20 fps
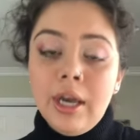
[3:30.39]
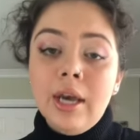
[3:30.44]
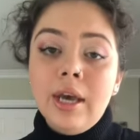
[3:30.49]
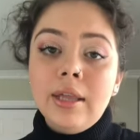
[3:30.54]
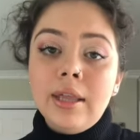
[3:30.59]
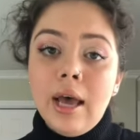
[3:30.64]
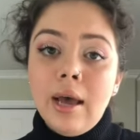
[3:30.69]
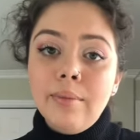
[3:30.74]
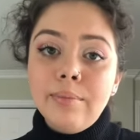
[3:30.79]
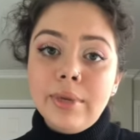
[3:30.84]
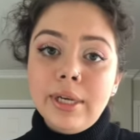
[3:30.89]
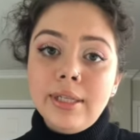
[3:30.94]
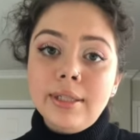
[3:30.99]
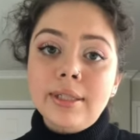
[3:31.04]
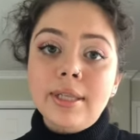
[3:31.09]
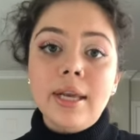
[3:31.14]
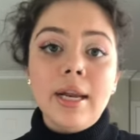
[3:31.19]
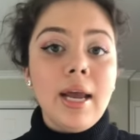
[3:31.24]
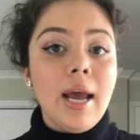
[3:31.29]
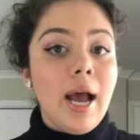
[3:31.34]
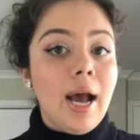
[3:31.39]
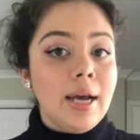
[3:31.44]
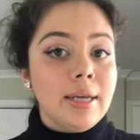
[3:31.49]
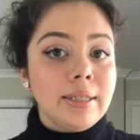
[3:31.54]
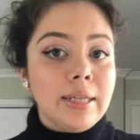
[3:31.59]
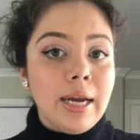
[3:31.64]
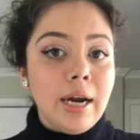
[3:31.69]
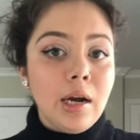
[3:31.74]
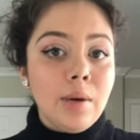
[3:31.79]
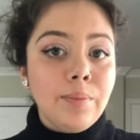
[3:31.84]
That means that it has
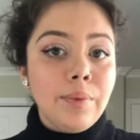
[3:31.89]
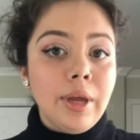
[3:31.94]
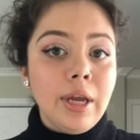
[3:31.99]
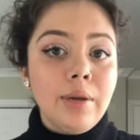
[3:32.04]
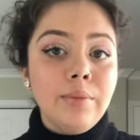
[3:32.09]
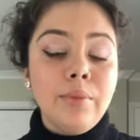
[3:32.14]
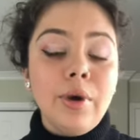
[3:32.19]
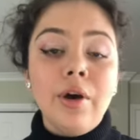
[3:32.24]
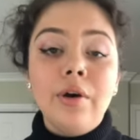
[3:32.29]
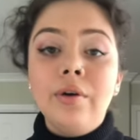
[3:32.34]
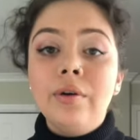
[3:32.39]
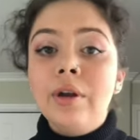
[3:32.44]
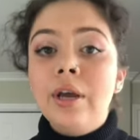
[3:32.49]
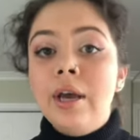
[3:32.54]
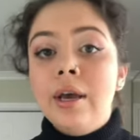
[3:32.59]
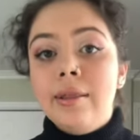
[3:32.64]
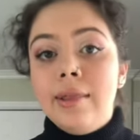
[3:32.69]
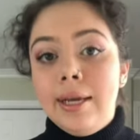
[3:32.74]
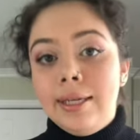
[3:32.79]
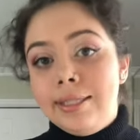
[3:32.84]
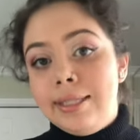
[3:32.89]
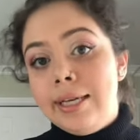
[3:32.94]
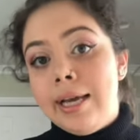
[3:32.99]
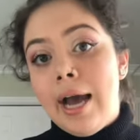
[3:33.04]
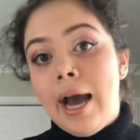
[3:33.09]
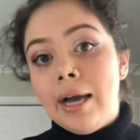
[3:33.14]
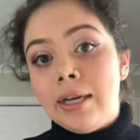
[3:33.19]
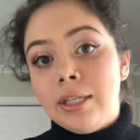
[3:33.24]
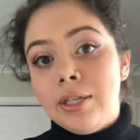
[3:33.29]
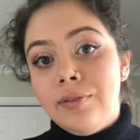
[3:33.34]
airplane mode that
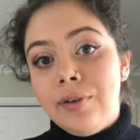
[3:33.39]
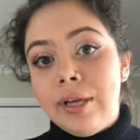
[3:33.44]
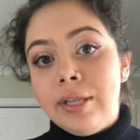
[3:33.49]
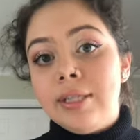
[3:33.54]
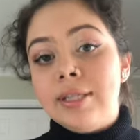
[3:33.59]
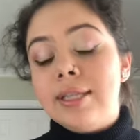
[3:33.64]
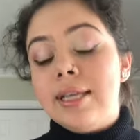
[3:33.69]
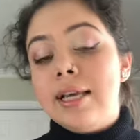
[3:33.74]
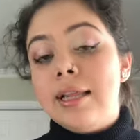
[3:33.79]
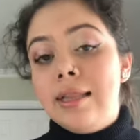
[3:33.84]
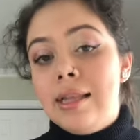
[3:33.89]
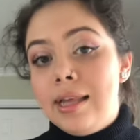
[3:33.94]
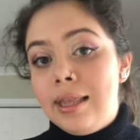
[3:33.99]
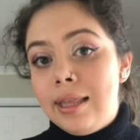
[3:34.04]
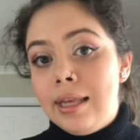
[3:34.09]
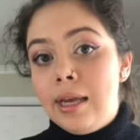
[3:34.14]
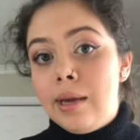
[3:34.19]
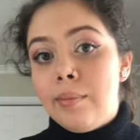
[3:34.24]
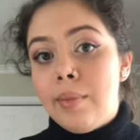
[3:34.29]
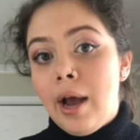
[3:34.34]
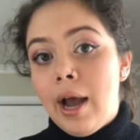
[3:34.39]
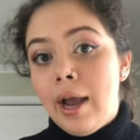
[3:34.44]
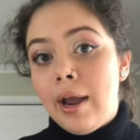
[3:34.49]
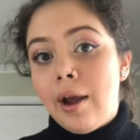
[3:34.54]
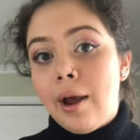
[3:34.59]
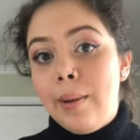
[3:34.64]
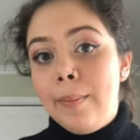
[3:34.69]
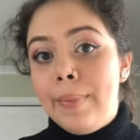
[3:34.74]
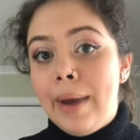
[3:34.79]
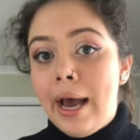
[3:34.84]
deactivates the lithium
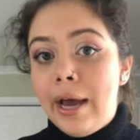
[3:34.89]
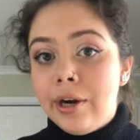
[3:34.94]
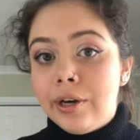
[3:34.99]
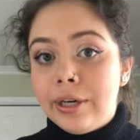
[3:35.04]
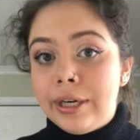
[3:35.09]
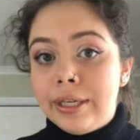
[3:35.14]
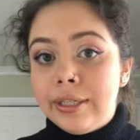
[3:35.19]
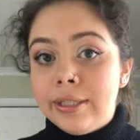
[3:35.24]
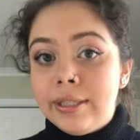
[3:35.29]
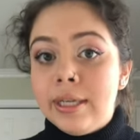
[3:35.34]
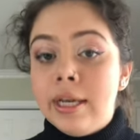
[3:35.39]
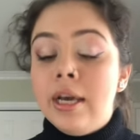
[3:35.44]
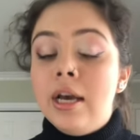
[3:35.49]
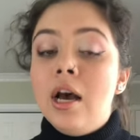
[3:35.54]
ion batteries